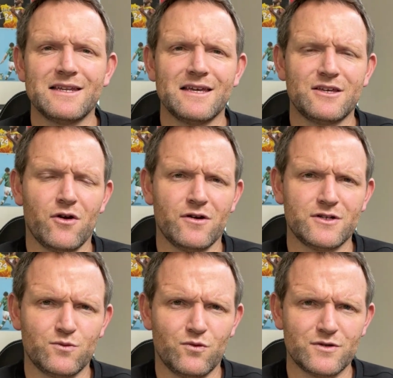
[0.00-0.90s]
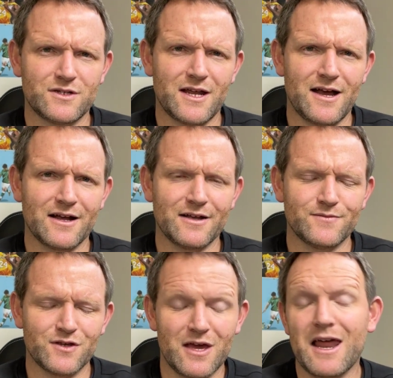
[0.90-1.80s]
leg going towards target.
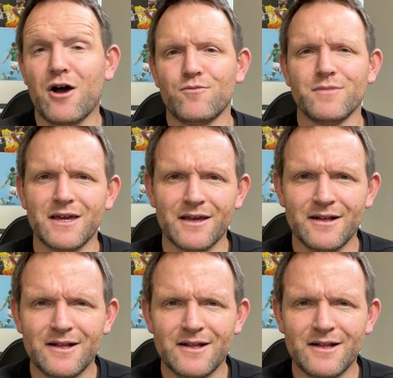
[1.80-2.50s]
So that helped me.